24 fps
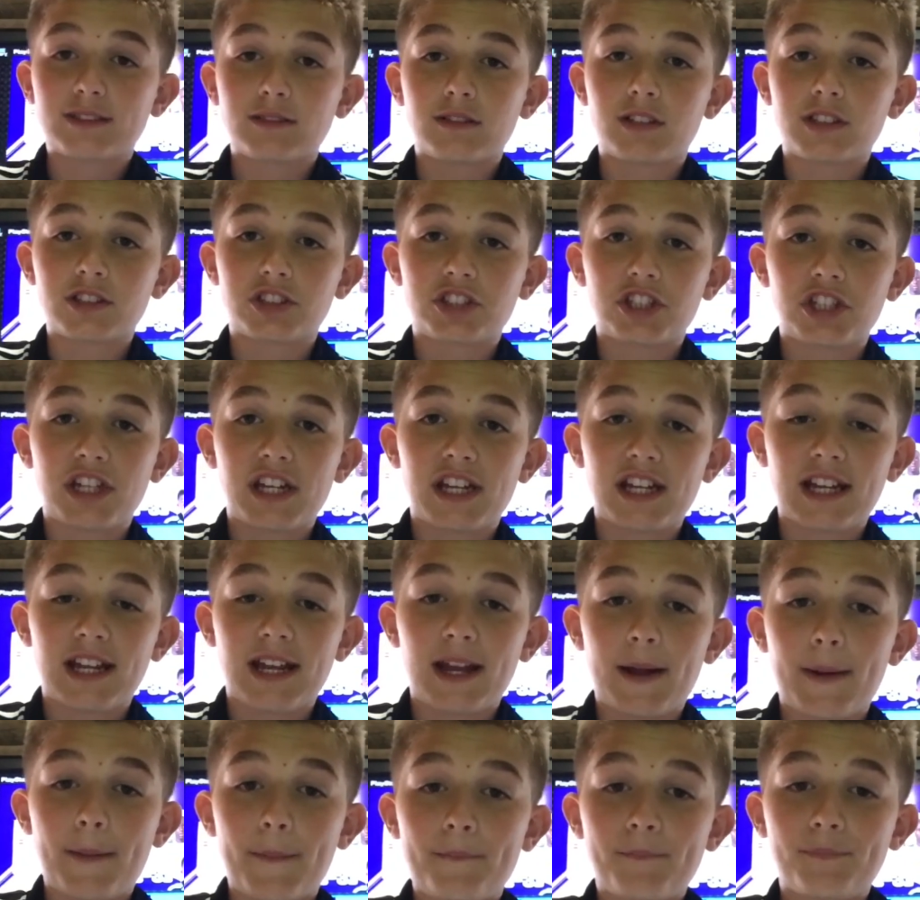for
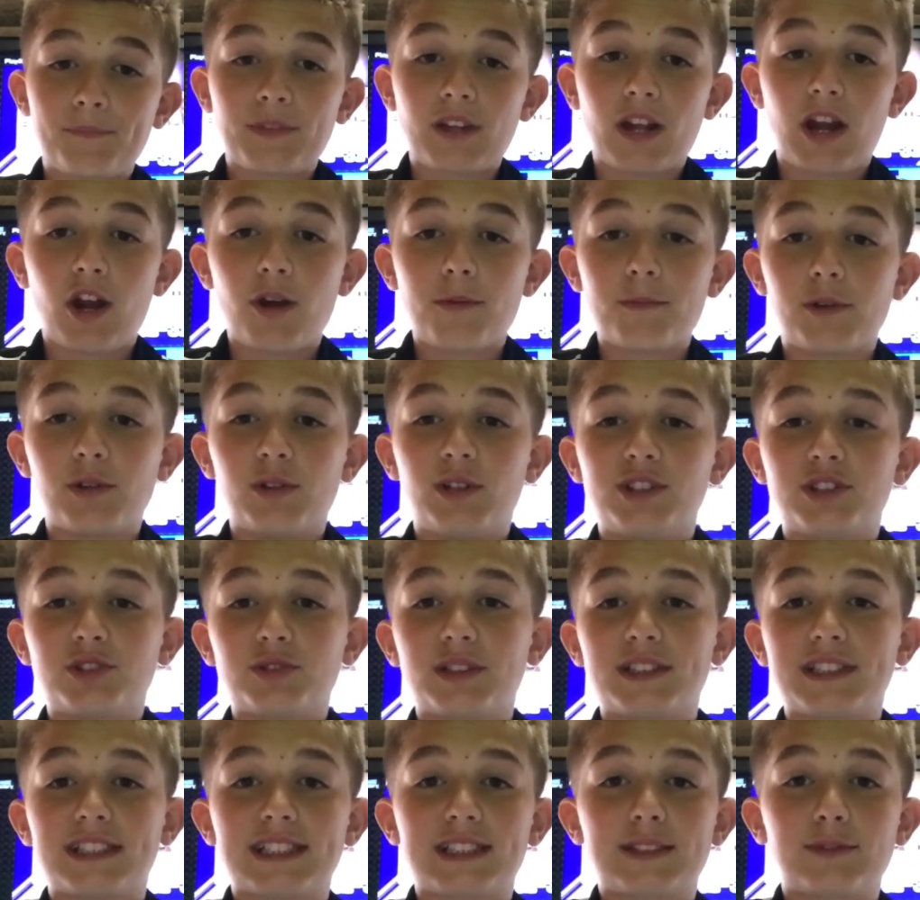watching. I hope you
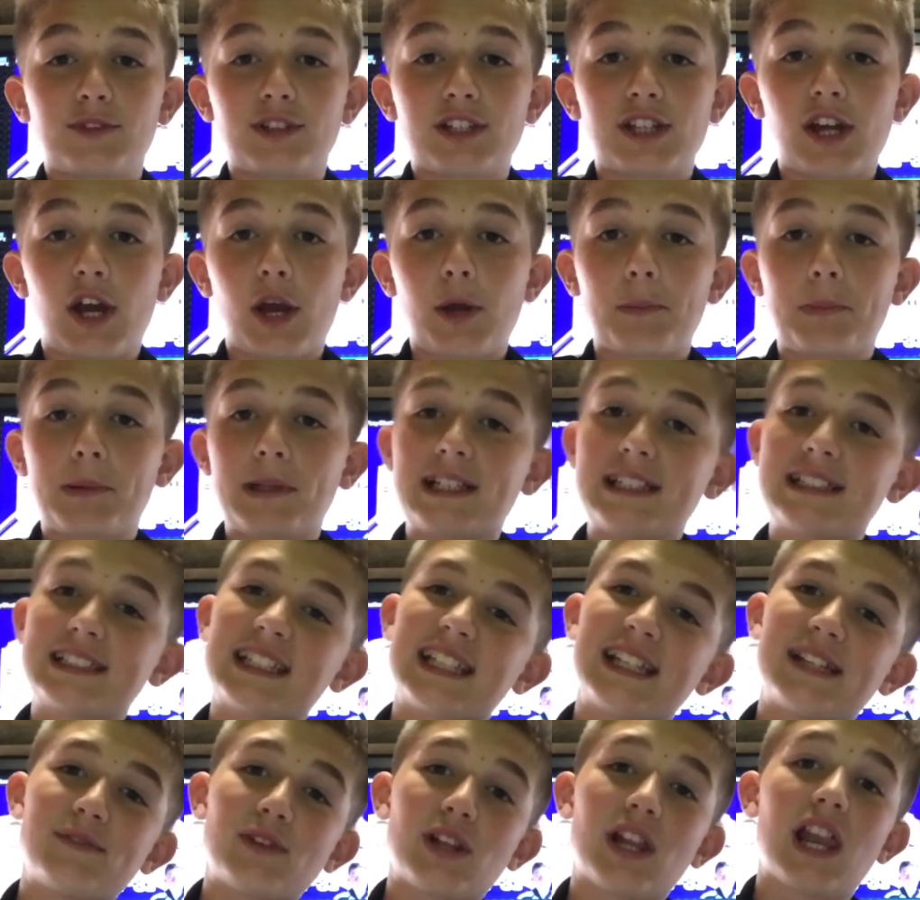enjoyed this video. Please
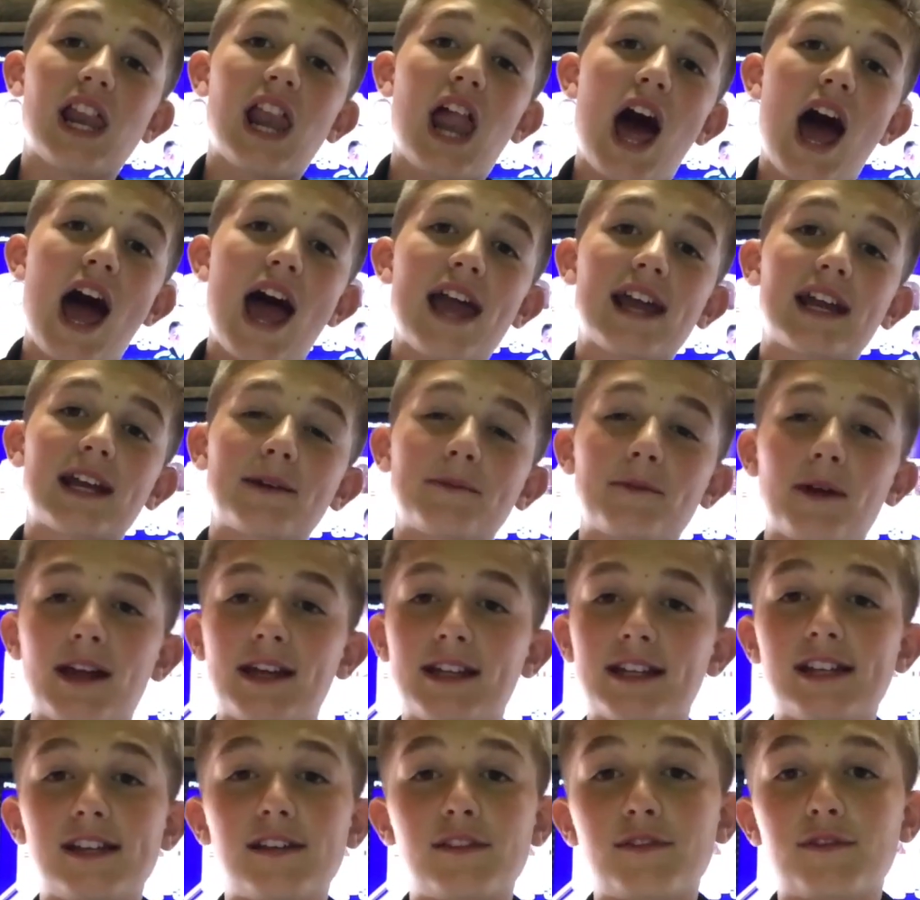leave a like,
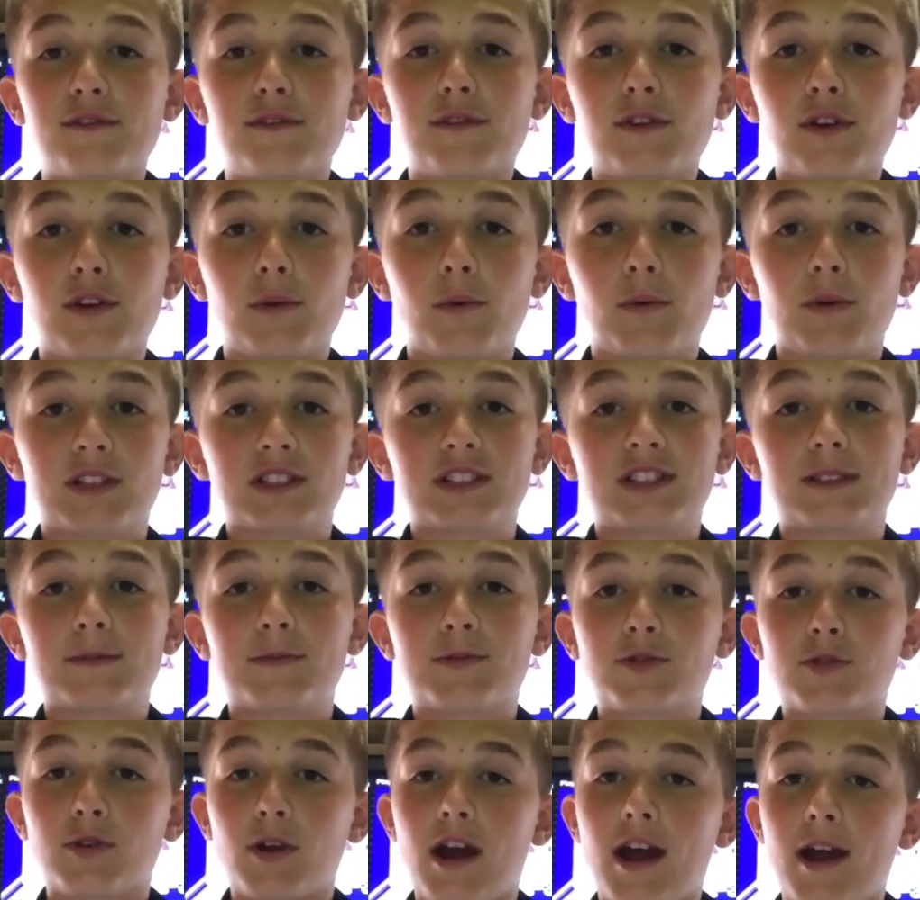and if you want to
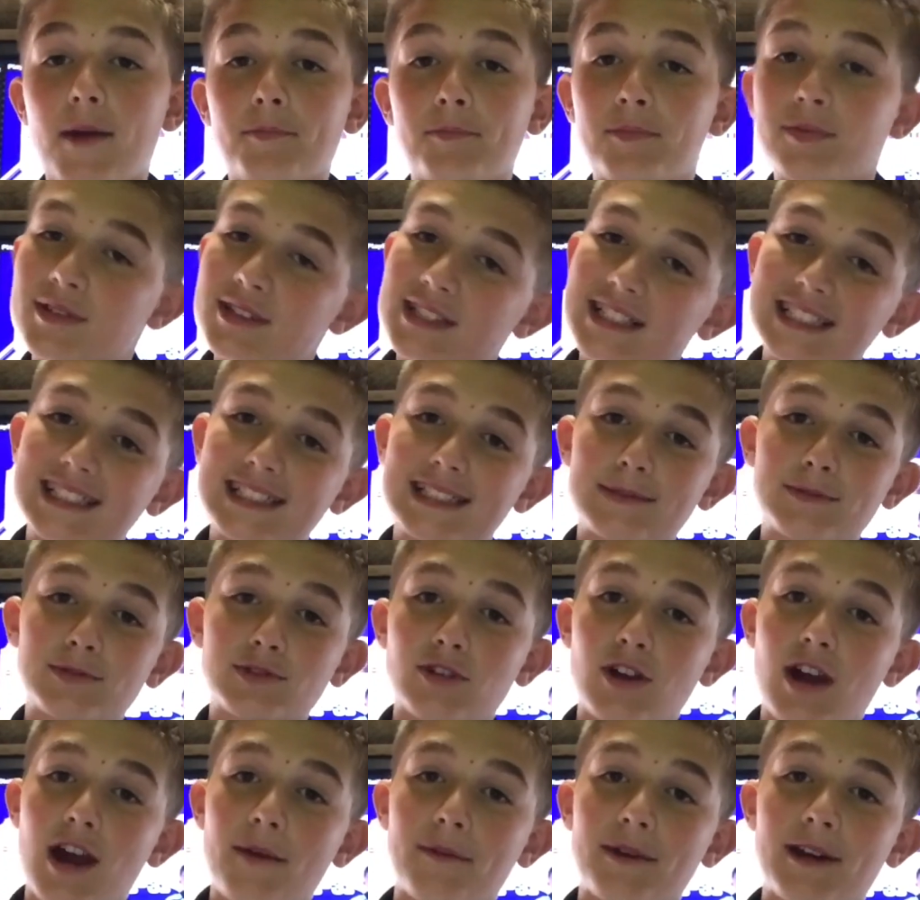subscribe, please
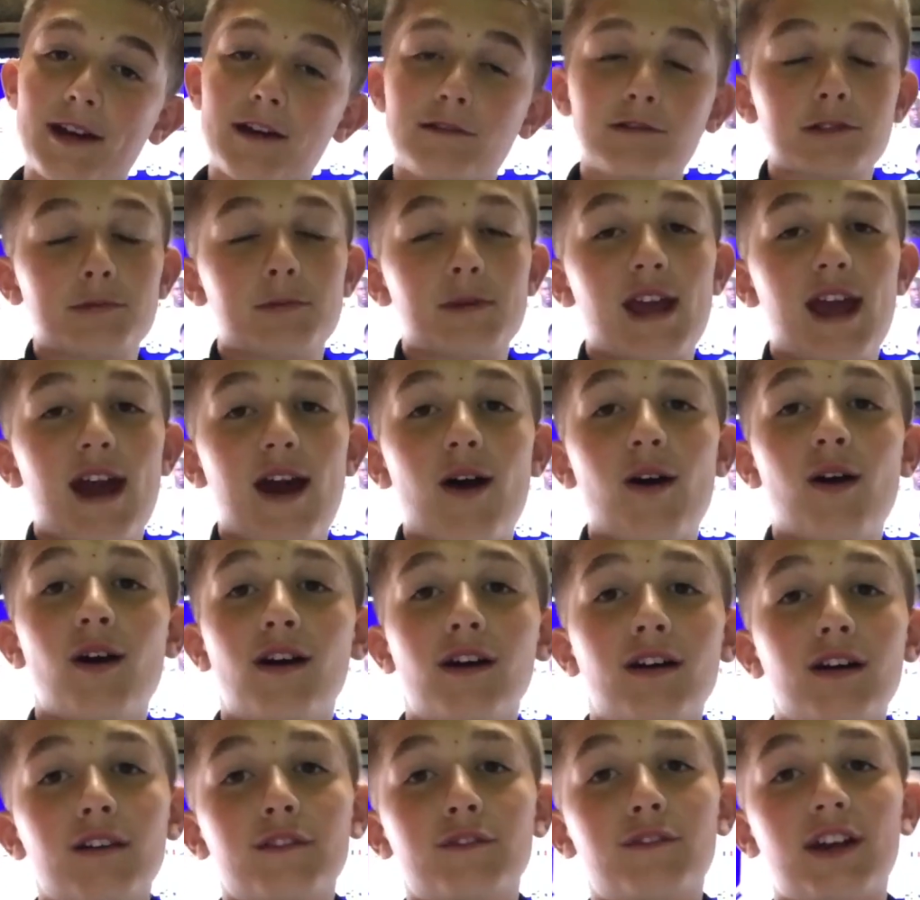subscribe, it helps me out.
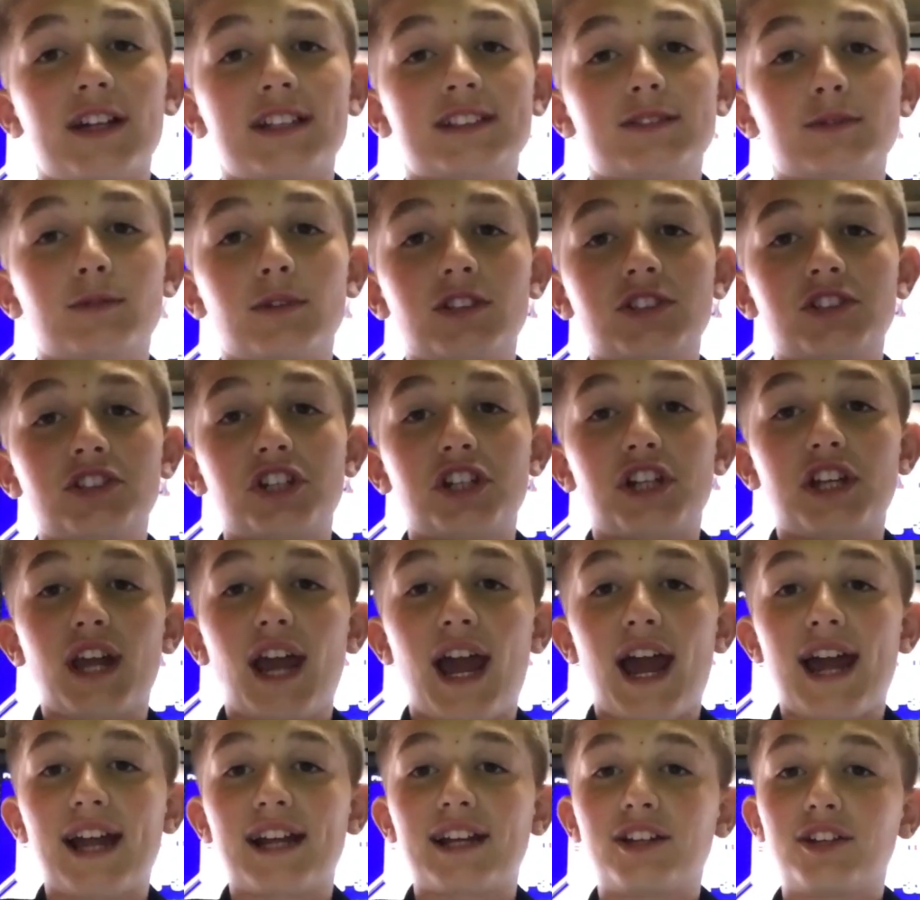Thanks for watching,
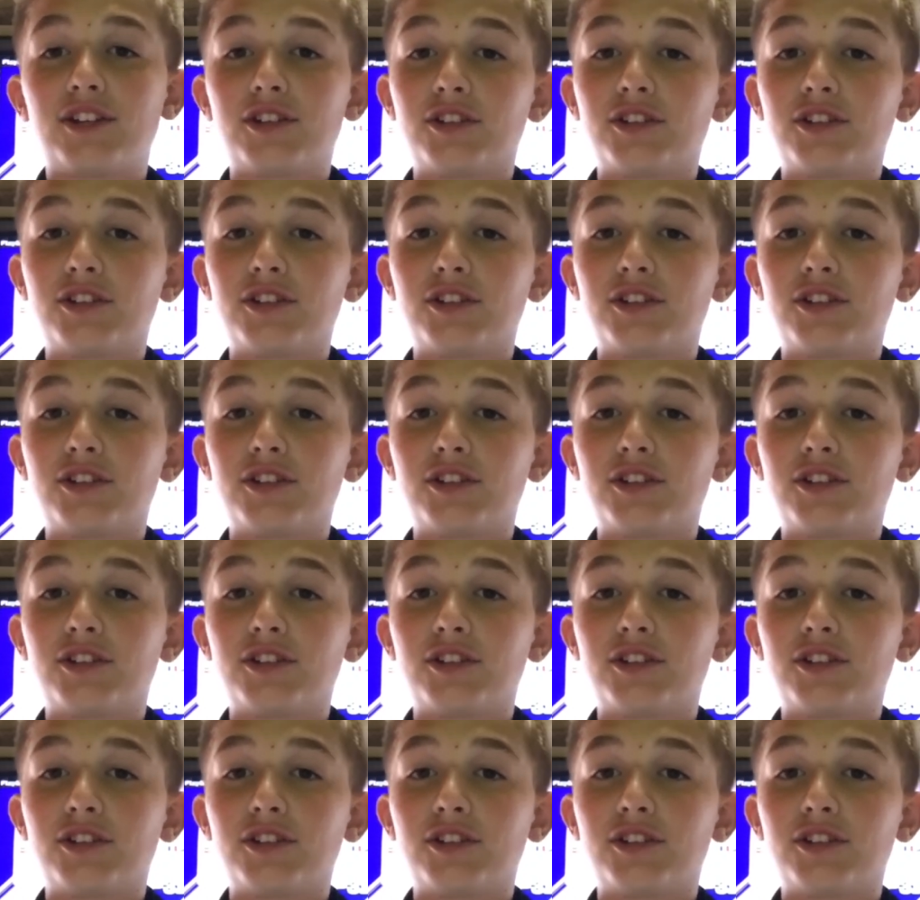and